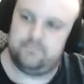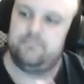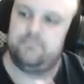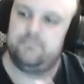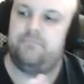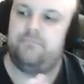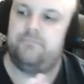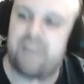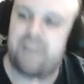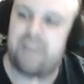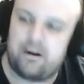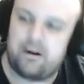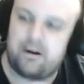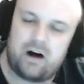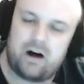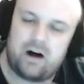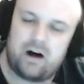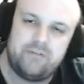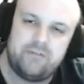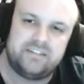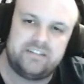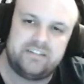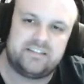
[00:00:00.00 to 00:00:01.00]
Now,
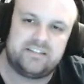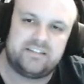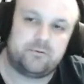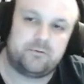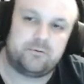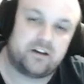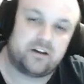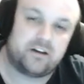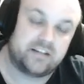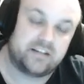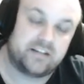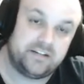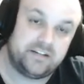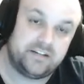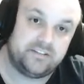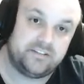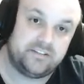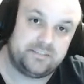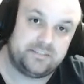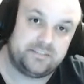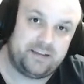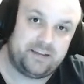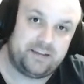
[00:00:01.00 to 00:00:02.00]
obviously, we're not going to do
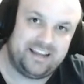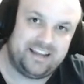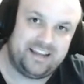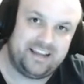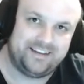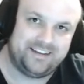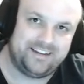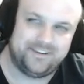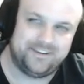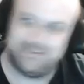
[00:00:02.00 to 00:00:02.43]
this by hand.